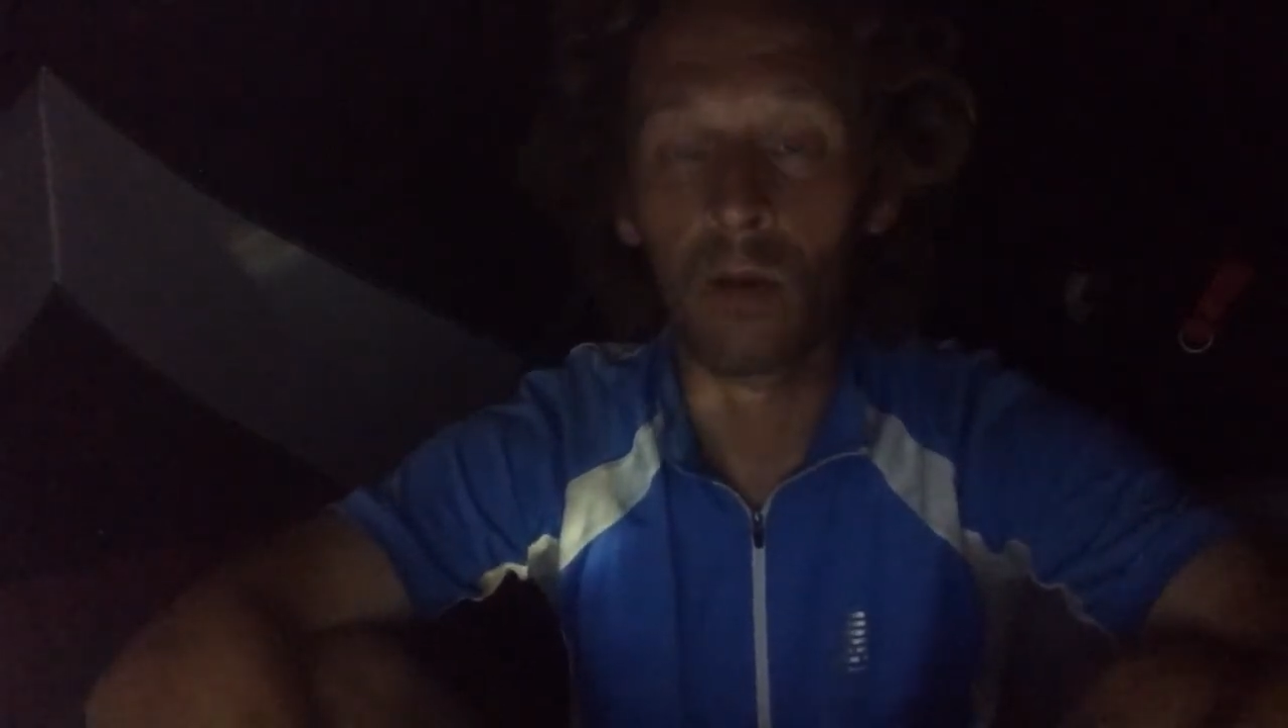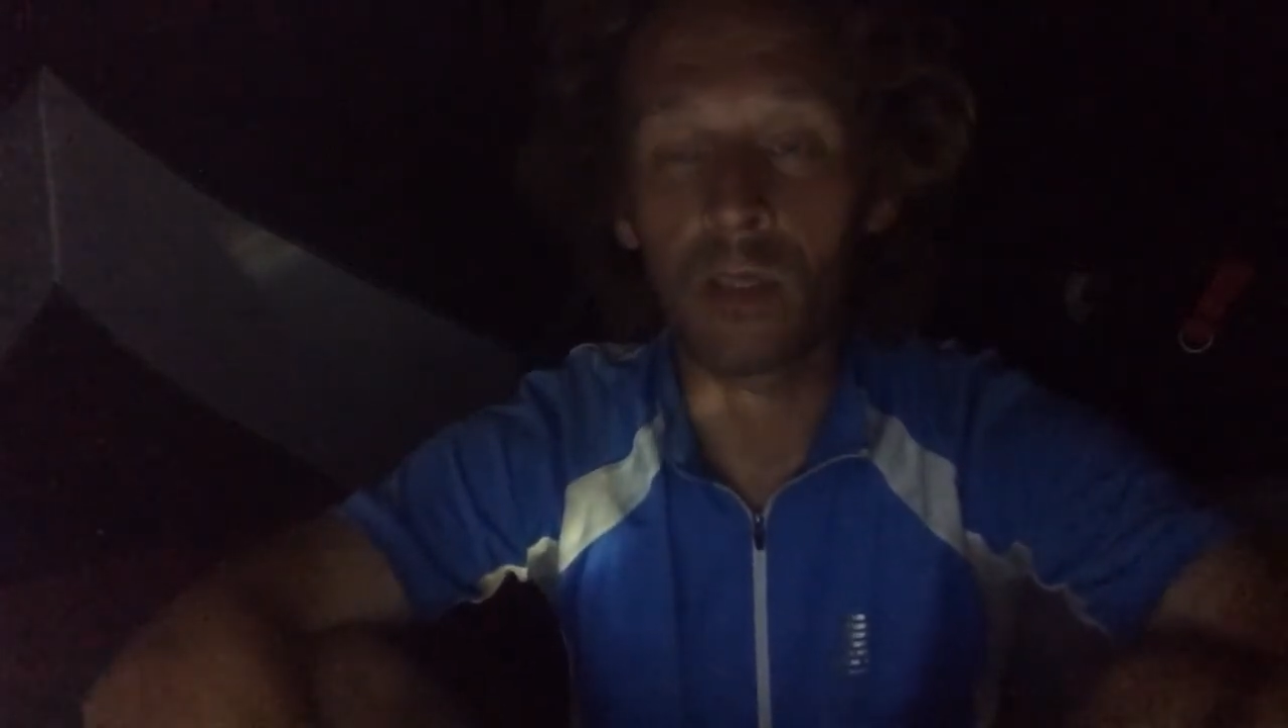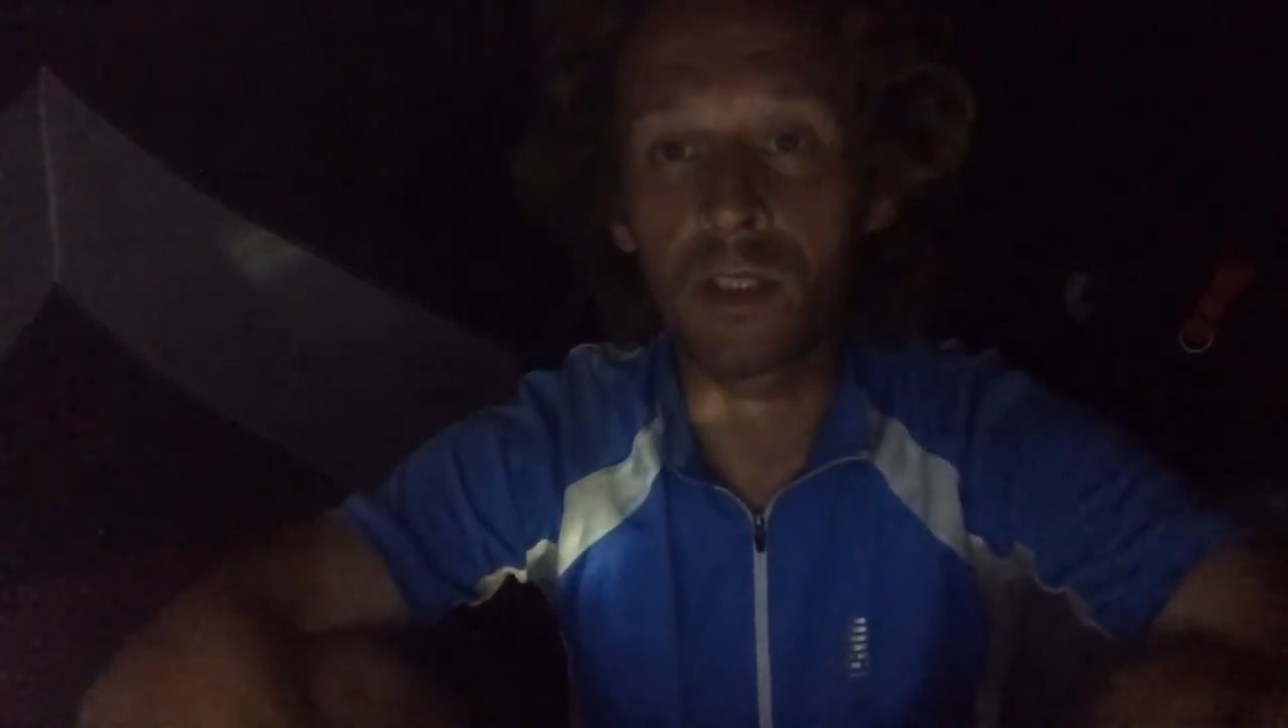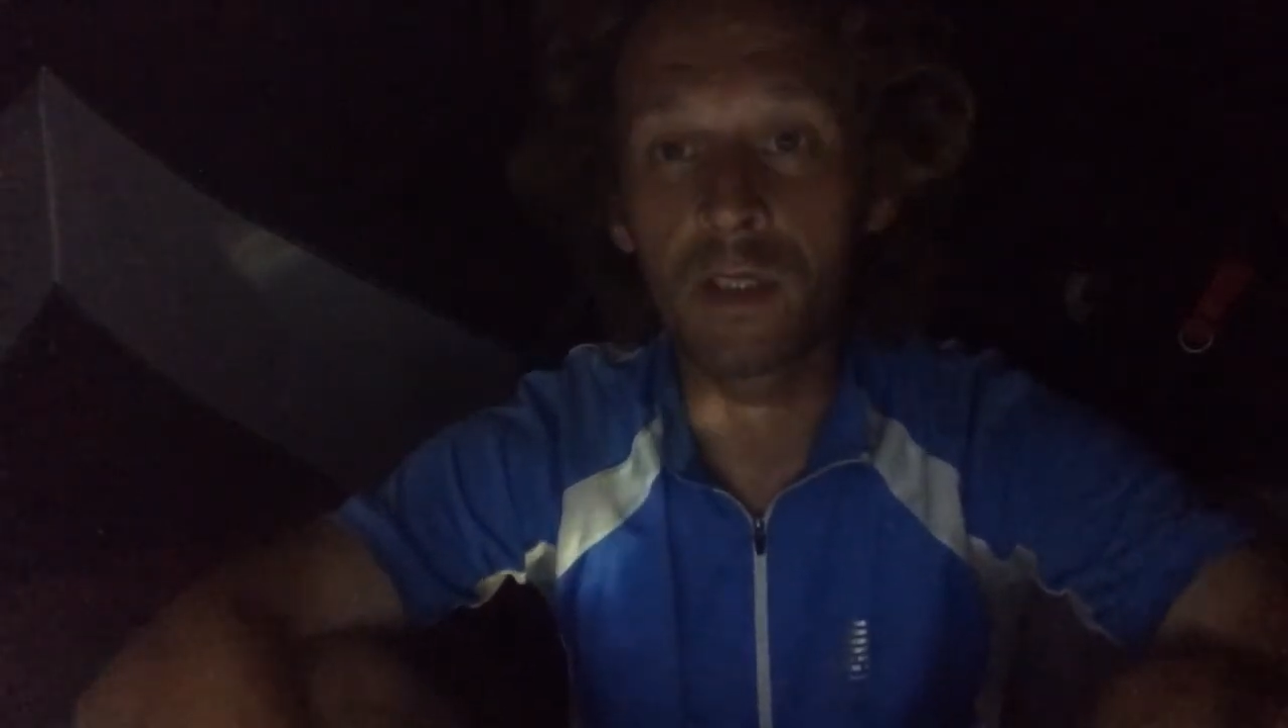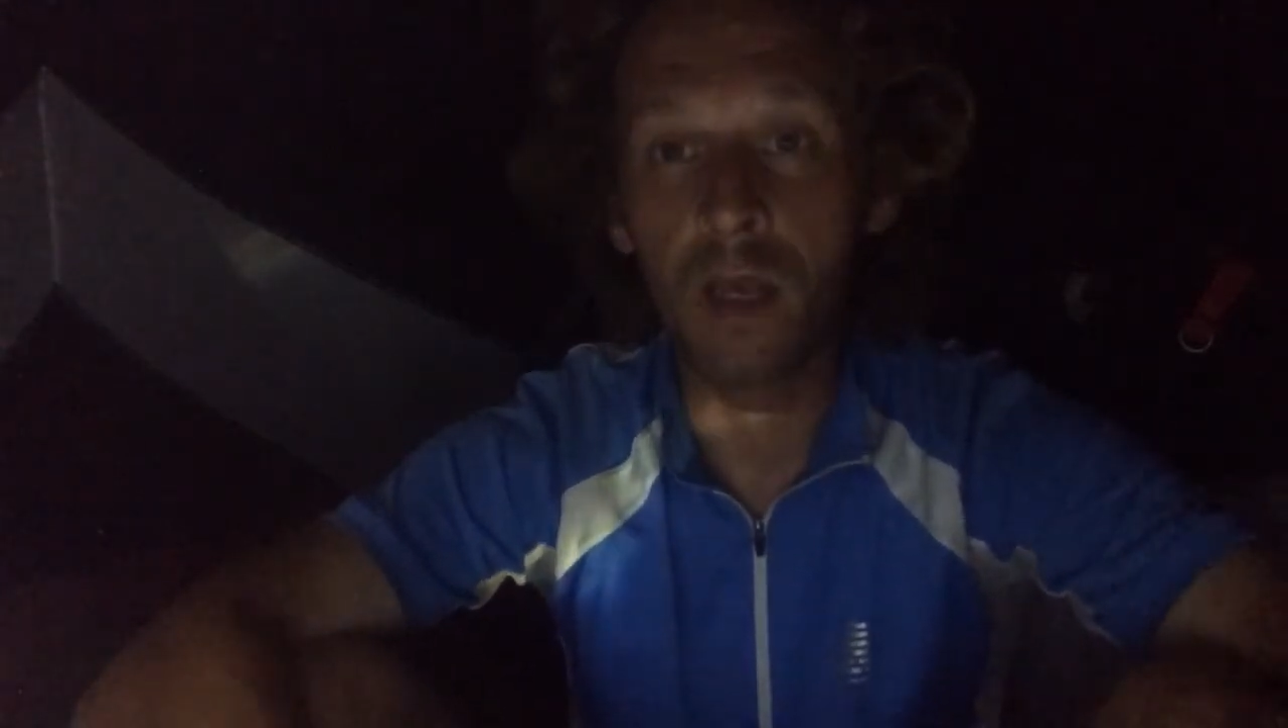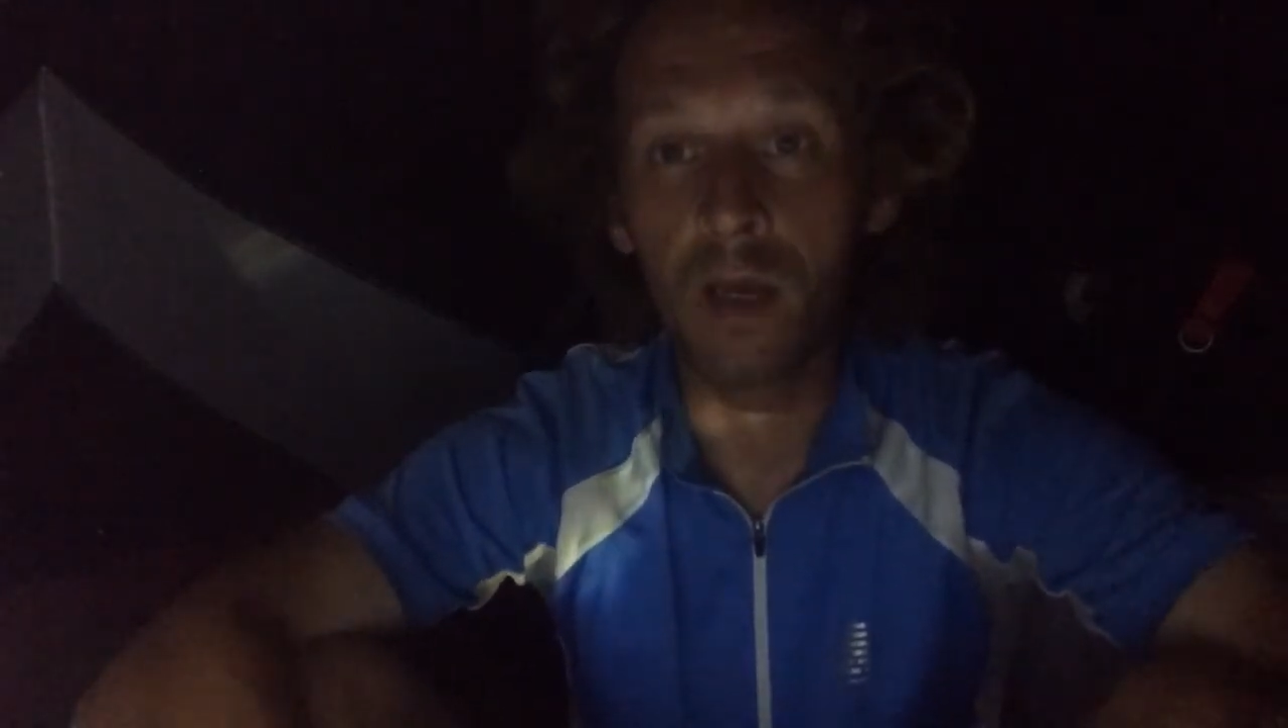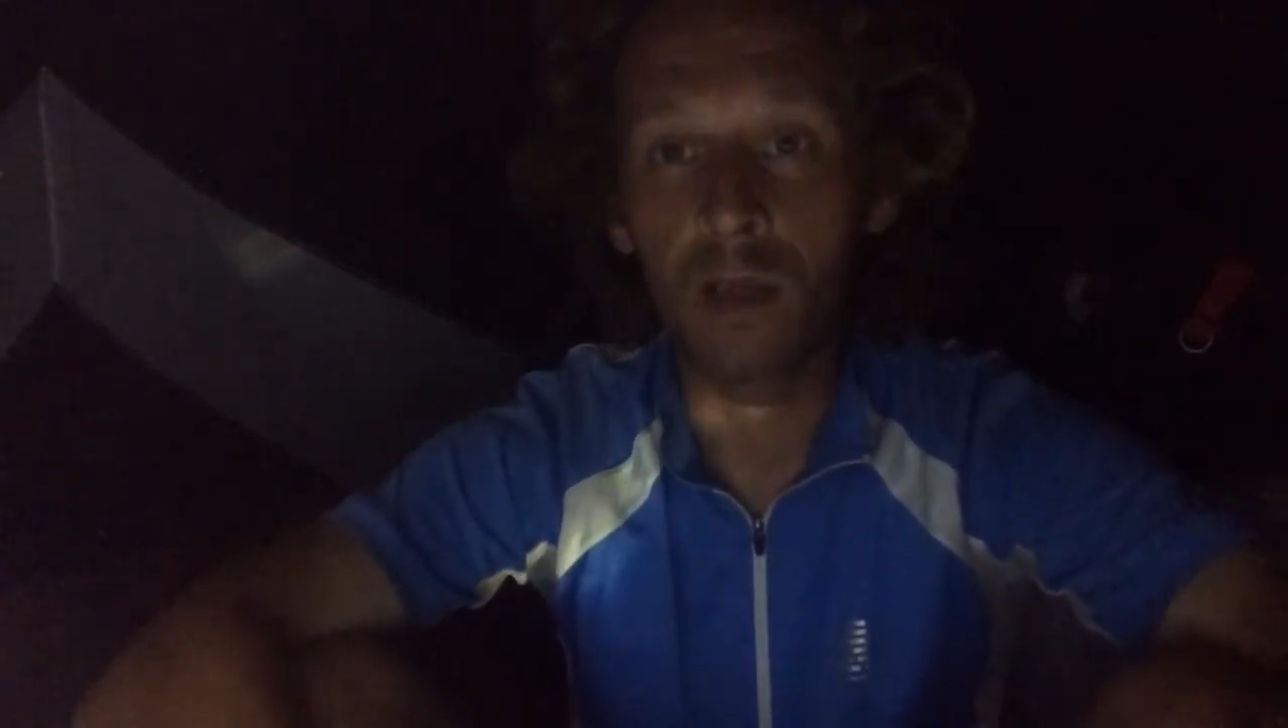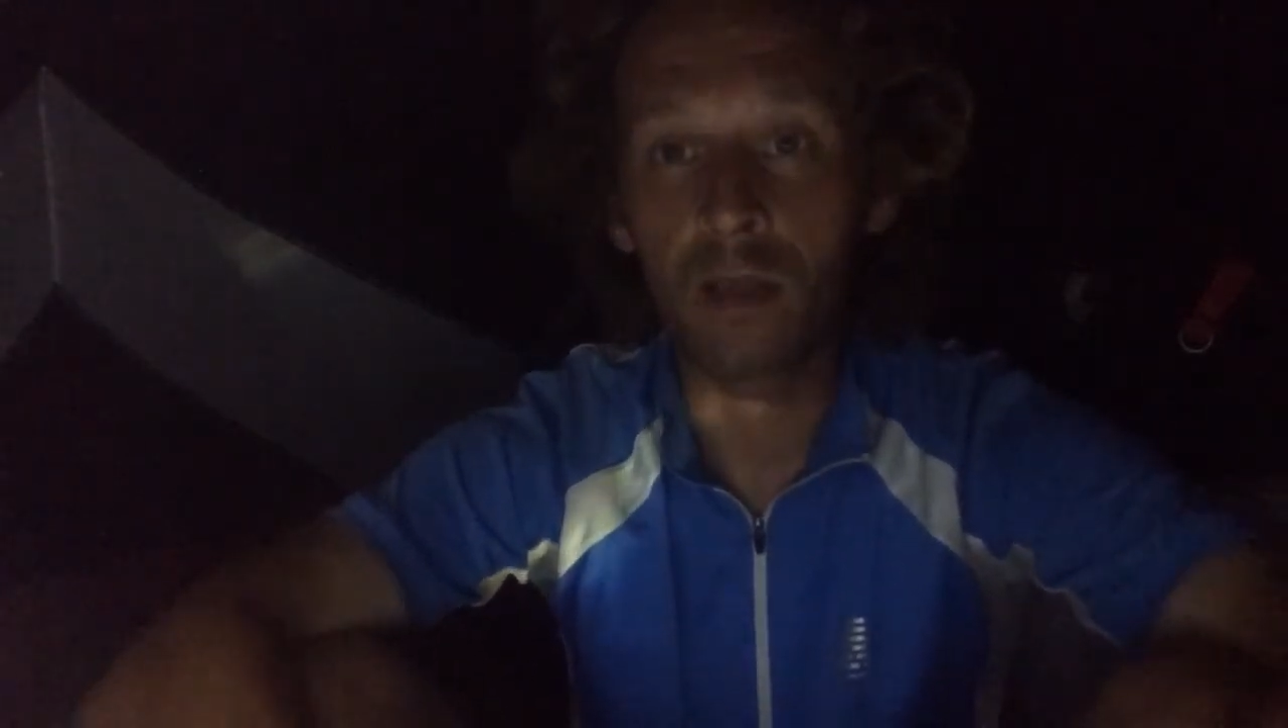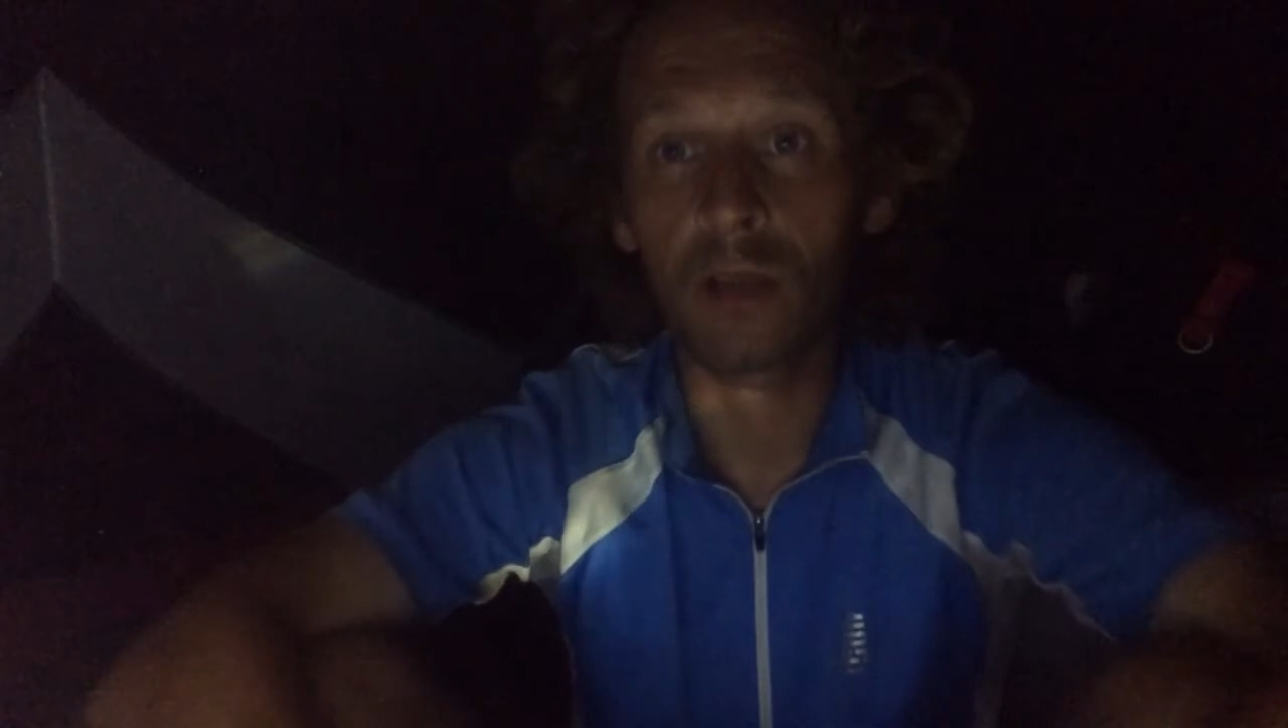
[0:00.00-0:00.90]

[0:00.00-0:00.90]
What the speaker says: which has kind